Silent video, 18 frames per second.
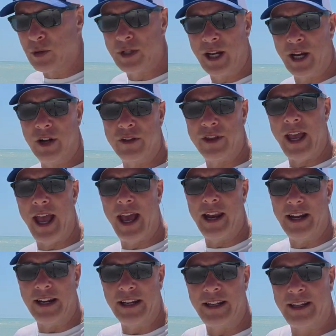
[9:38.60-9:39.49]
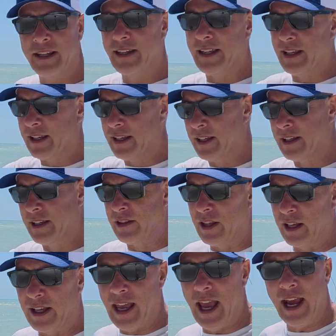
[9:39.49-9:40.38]
was here, and they had
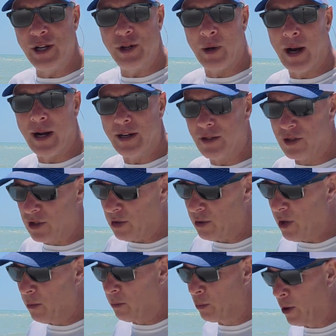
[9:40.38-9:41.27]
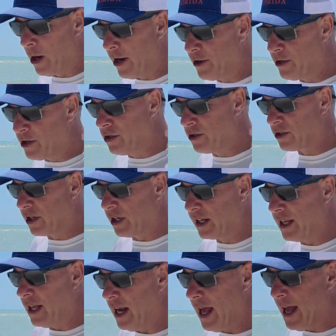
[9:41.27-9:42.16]
the cage around it so no predators
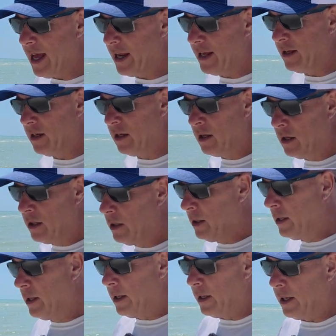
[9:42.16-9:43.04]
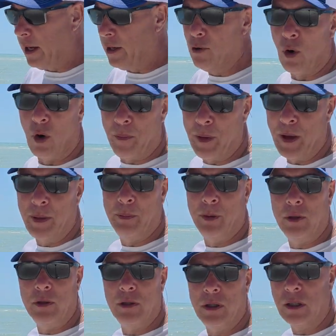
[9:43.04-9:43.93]
could get at it and or
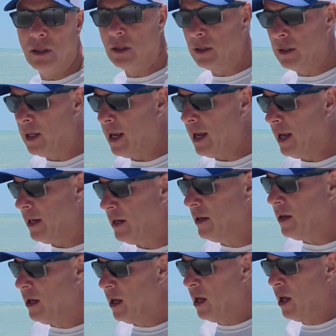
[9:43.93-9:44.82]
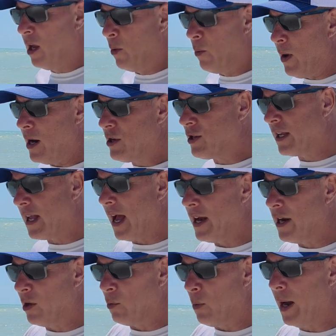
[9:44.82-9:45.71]
people. And we actually
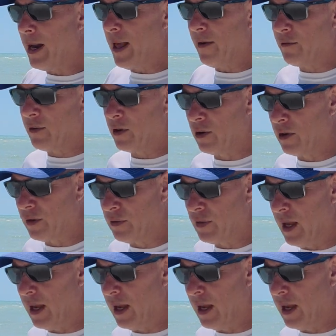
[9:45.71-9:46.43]
got here right after